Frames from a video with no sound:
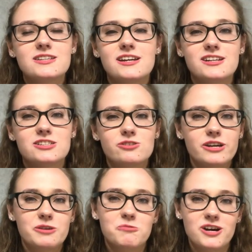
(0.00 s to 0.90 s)
and you
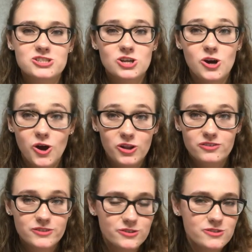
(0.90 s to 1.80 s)
can watch all
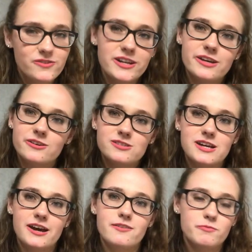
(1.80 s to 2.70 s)
of those videos
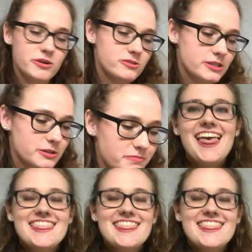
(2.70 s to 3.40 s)
I've posted.